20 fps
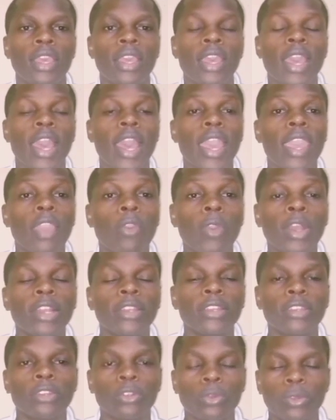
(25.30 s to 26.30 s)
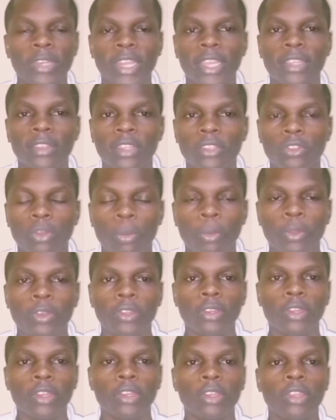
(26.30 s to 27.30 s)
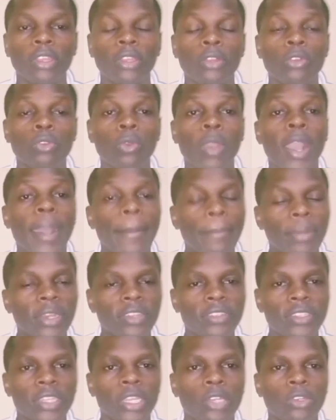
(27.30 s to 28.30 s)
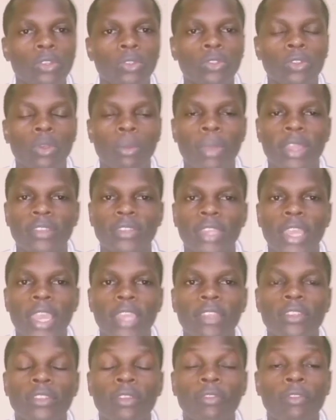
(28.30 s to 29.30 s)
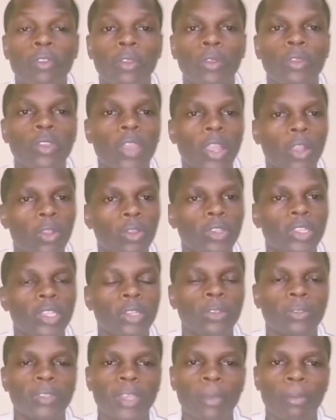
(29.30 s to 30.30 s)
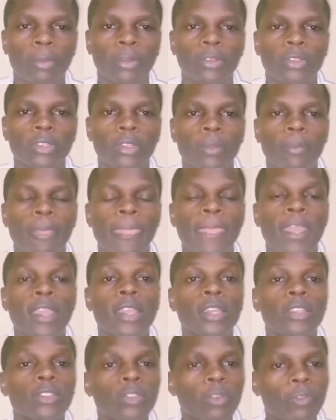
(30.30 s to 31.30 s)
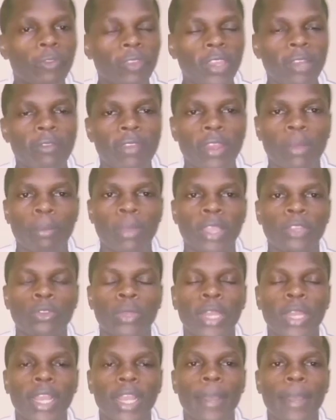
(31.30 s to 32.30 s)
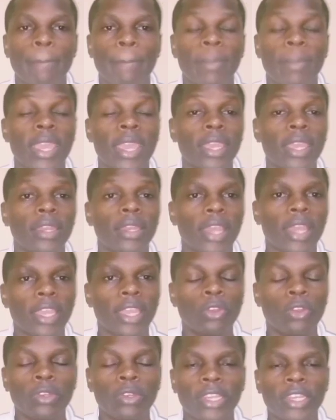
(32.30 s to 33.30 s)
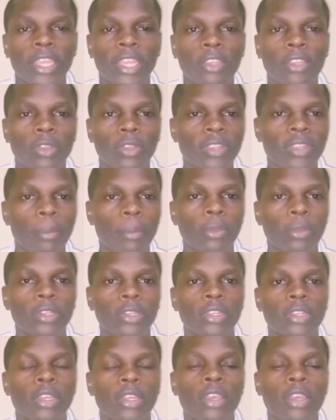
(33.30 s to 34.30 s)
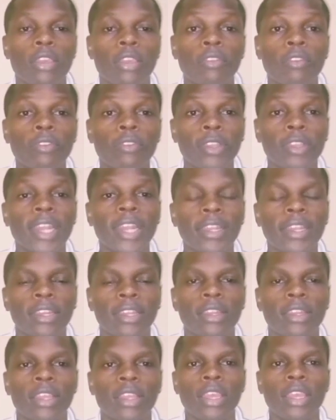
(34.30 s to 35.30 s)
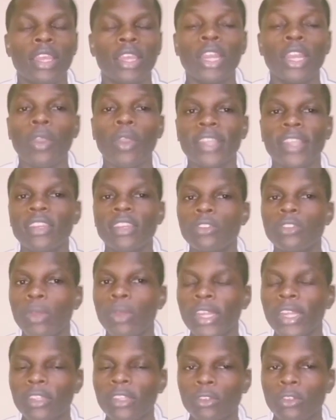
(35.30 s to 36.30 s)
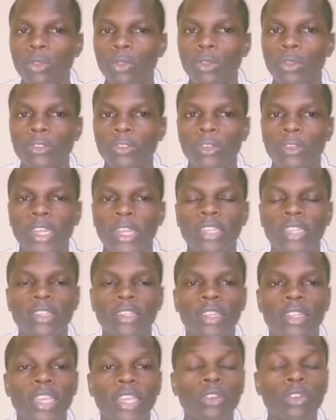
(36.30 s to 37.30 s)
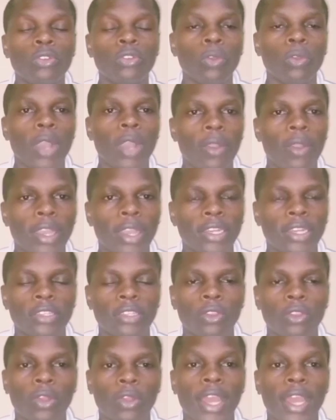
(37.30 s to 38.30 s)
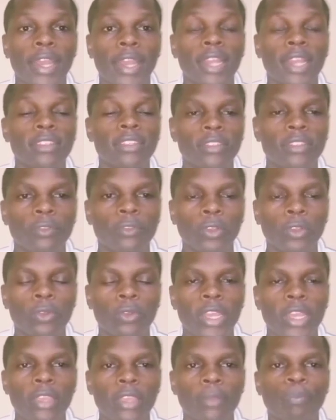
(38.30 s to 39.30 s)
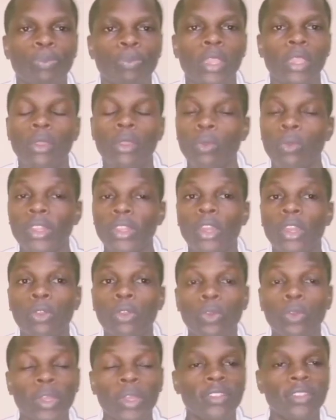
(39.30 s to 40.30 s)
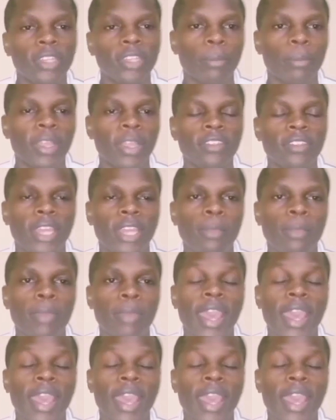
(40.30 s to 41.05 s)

I want to take this opportunity to appreciate you so much, guys, for your continued support. So feel very much welcome, and I don't take your support for granted. Now, I just want us to go straight into our critical analysis for today without wasting much time.